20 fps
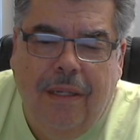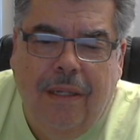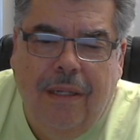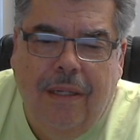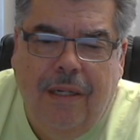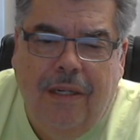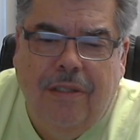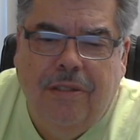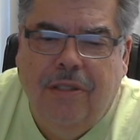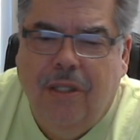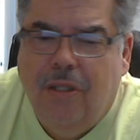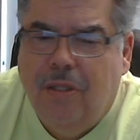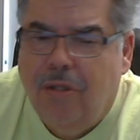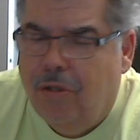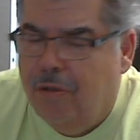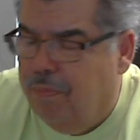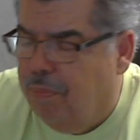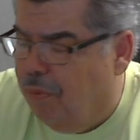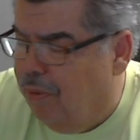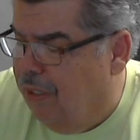Here's the
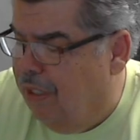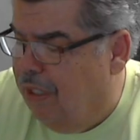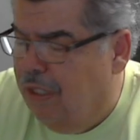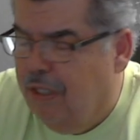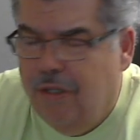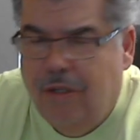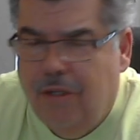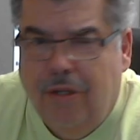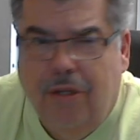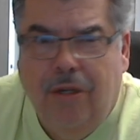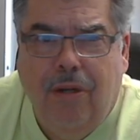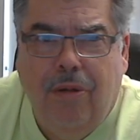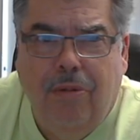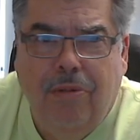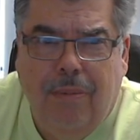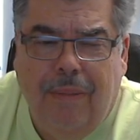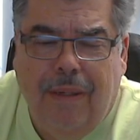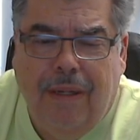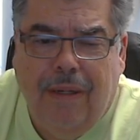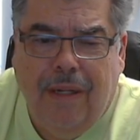third point in your notes
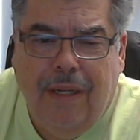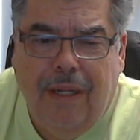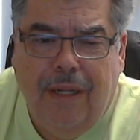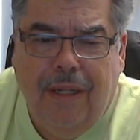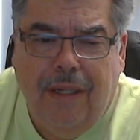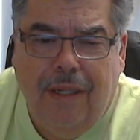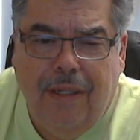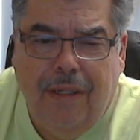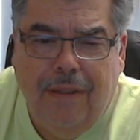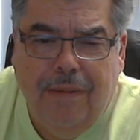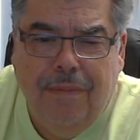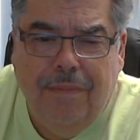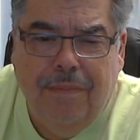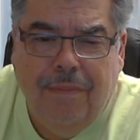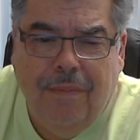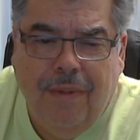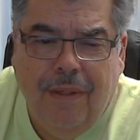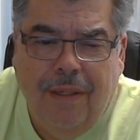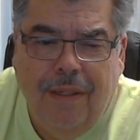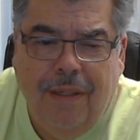about hell.
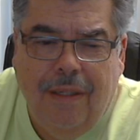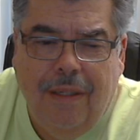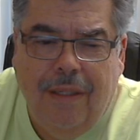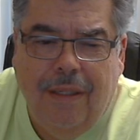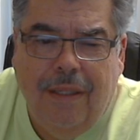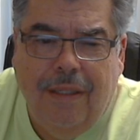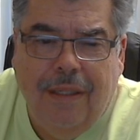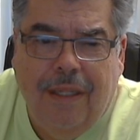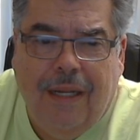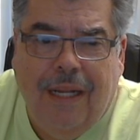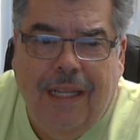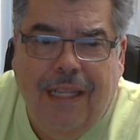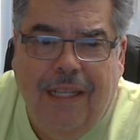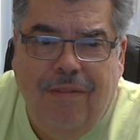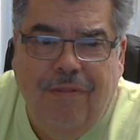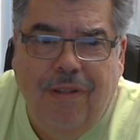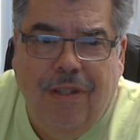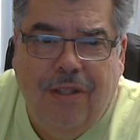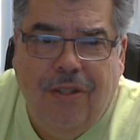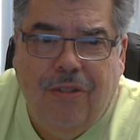Did I
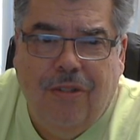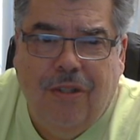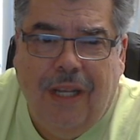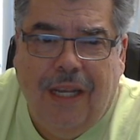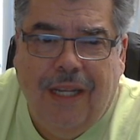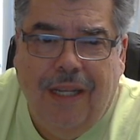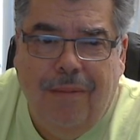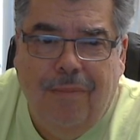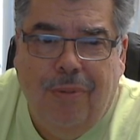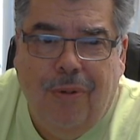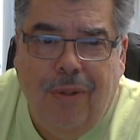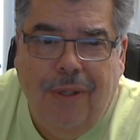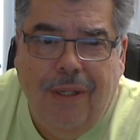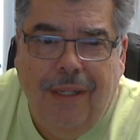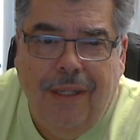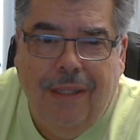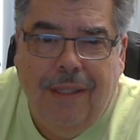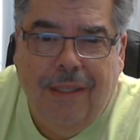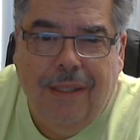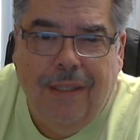give you the second point?
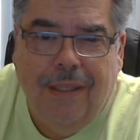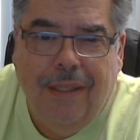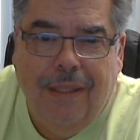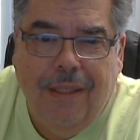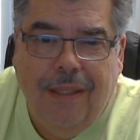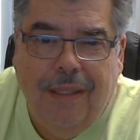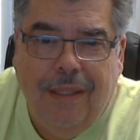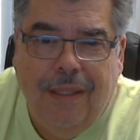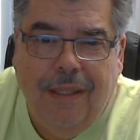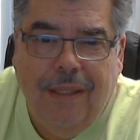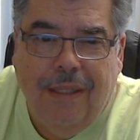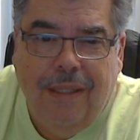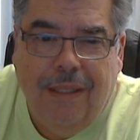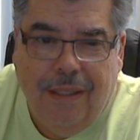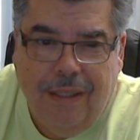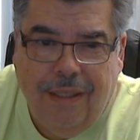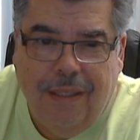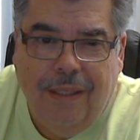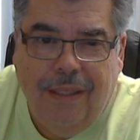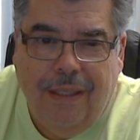
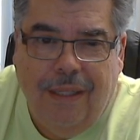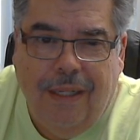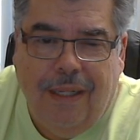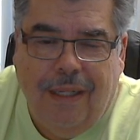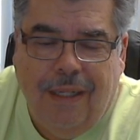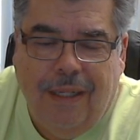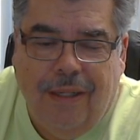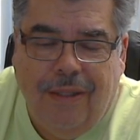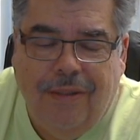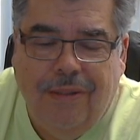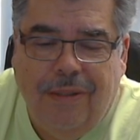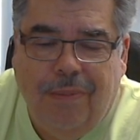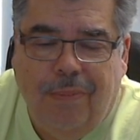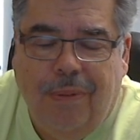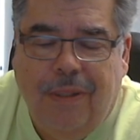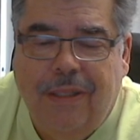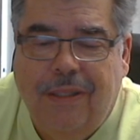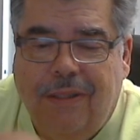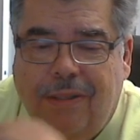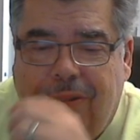Yeah, hell's a
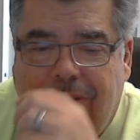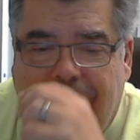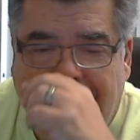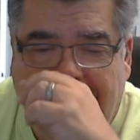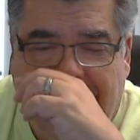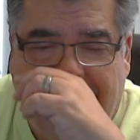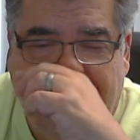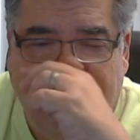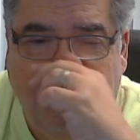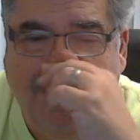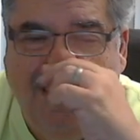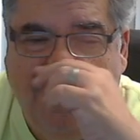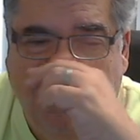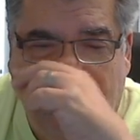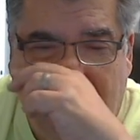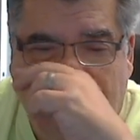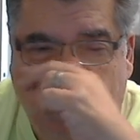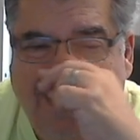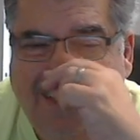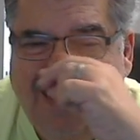place of suffering.
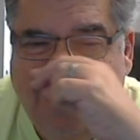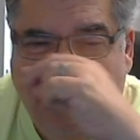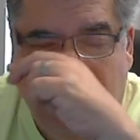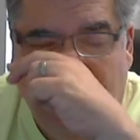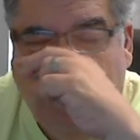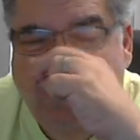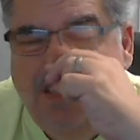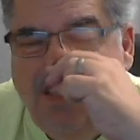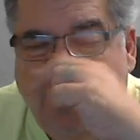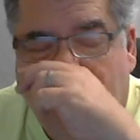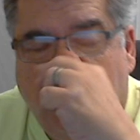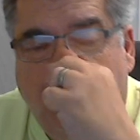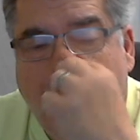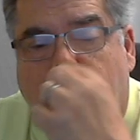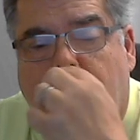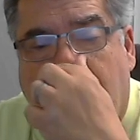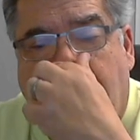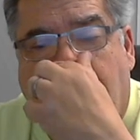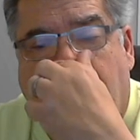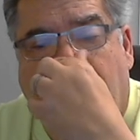The
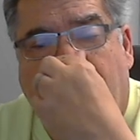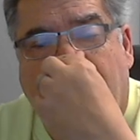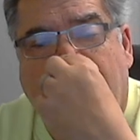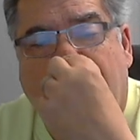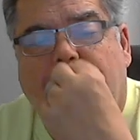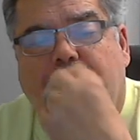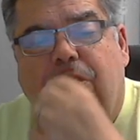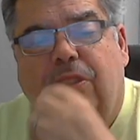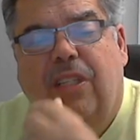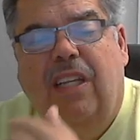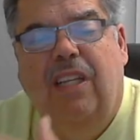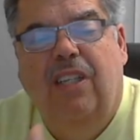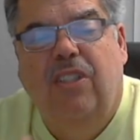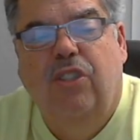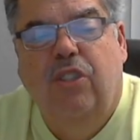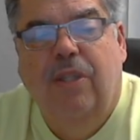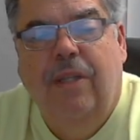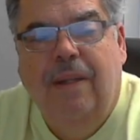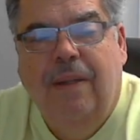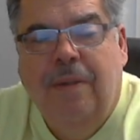third point is
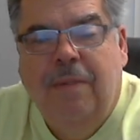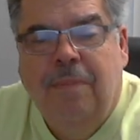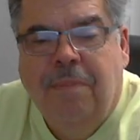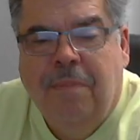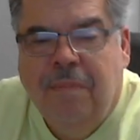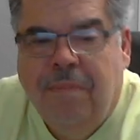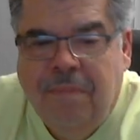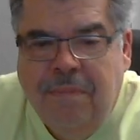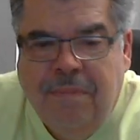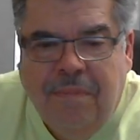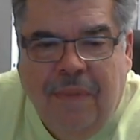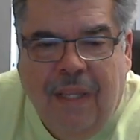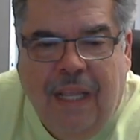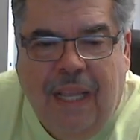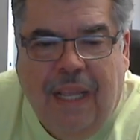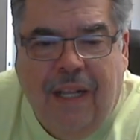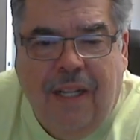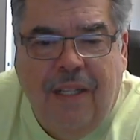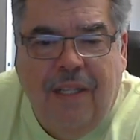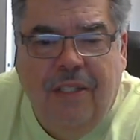this
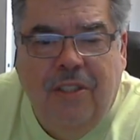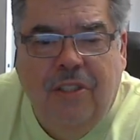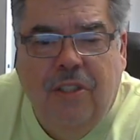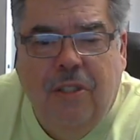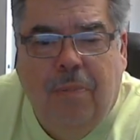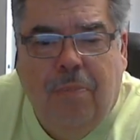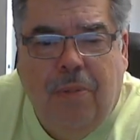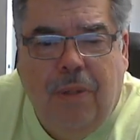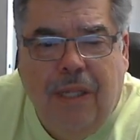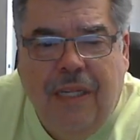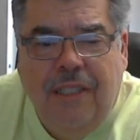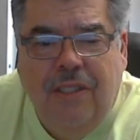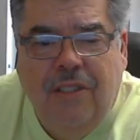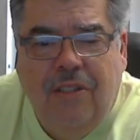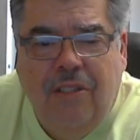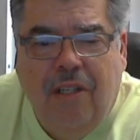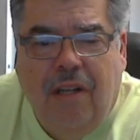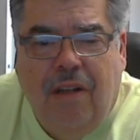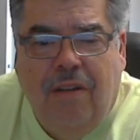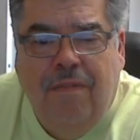hell is a
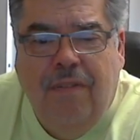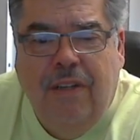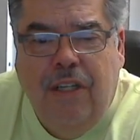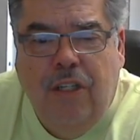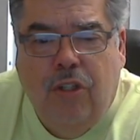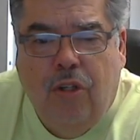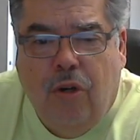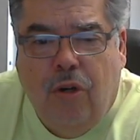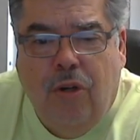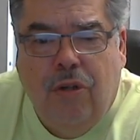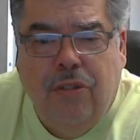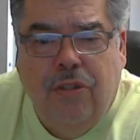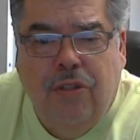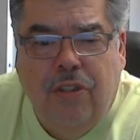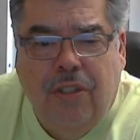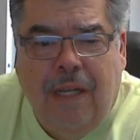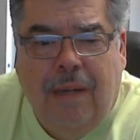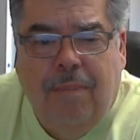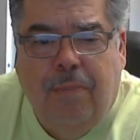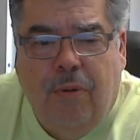place of eternal
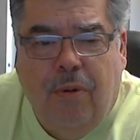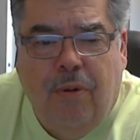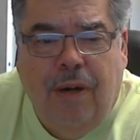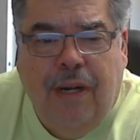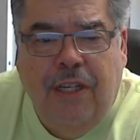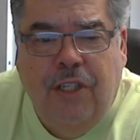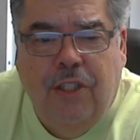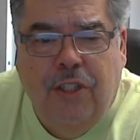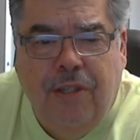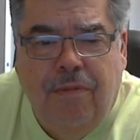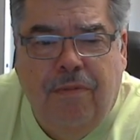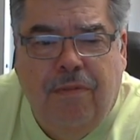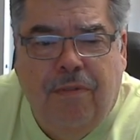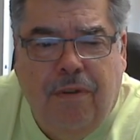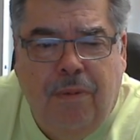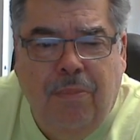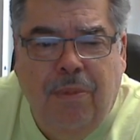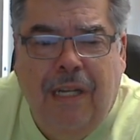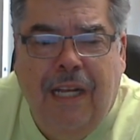separation from